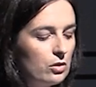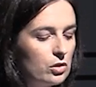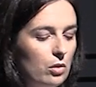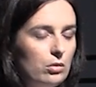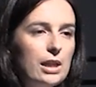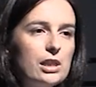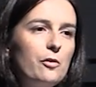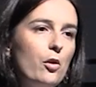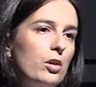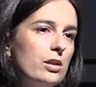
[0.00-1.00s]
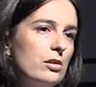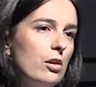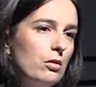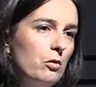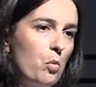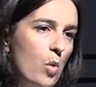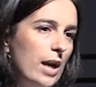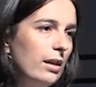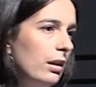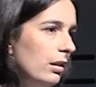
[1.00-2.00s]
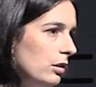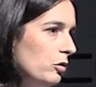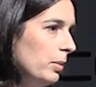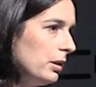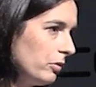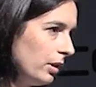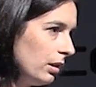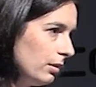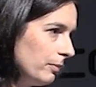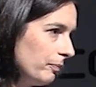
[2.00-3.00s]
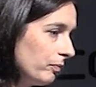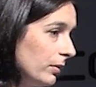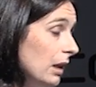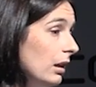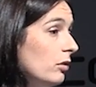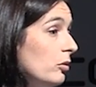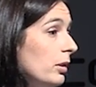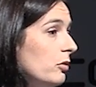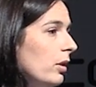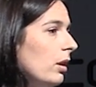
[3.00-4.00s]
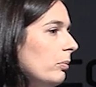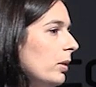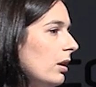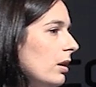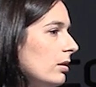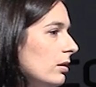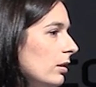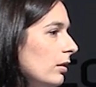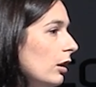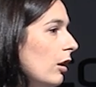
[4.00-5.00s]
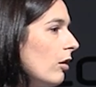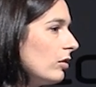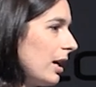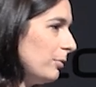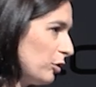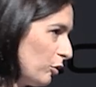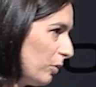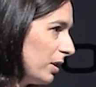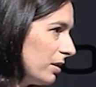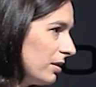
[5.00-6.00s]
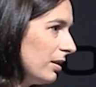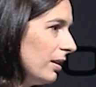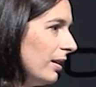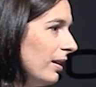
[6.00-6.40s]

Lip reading: So let's focus on why they need to be treated. They need to be treated because the long time storage